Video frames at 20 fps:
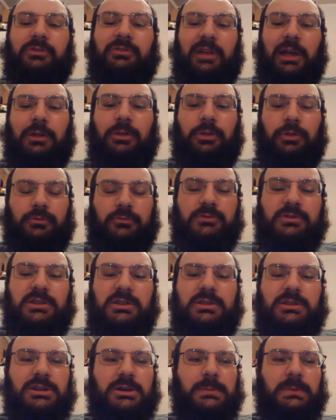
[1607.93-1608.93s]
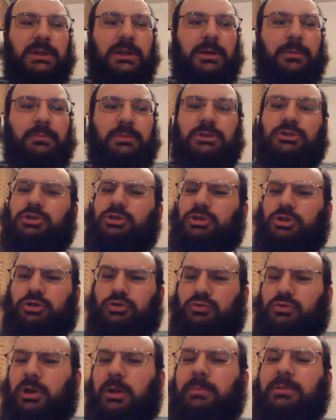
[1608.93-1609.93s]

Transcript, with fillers: South 3 coming up in June,